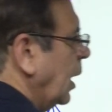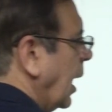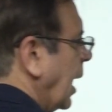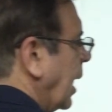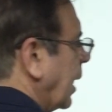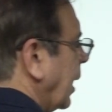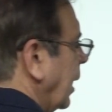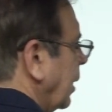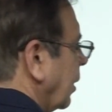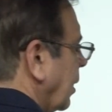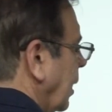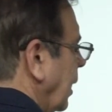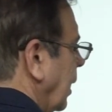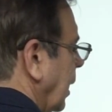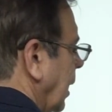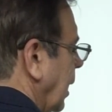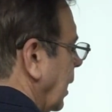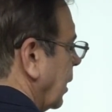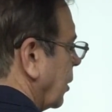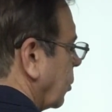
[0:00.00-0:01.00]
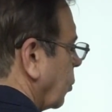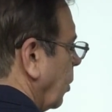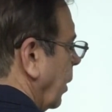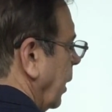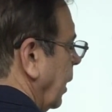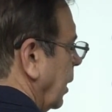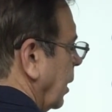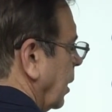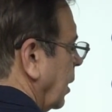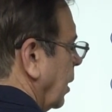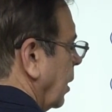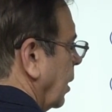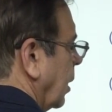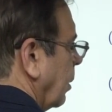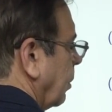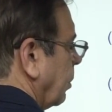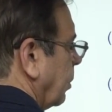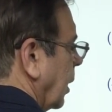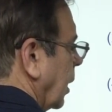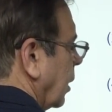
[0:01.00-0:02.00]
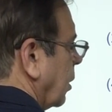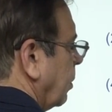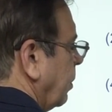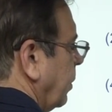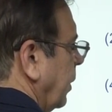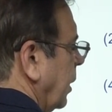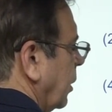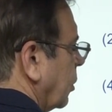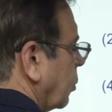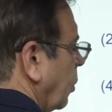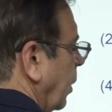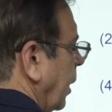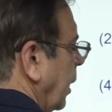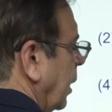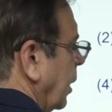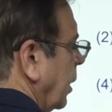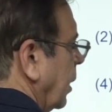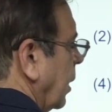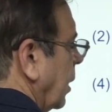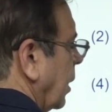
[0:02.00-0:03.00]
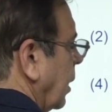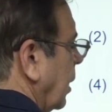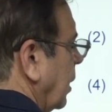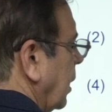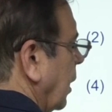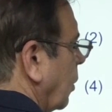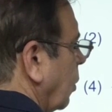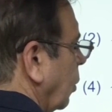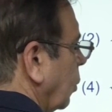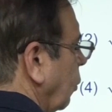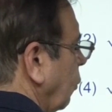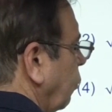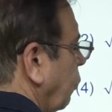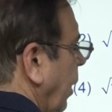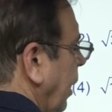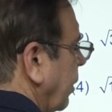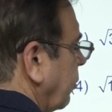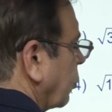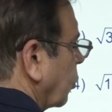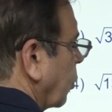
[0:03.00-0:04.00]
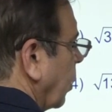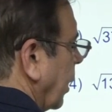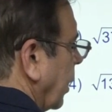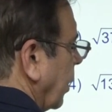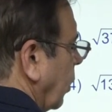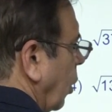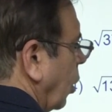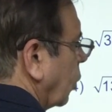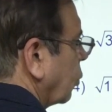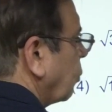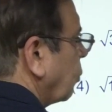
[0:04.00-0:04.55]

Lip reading: I can say A square plus B square is equal to 5 square or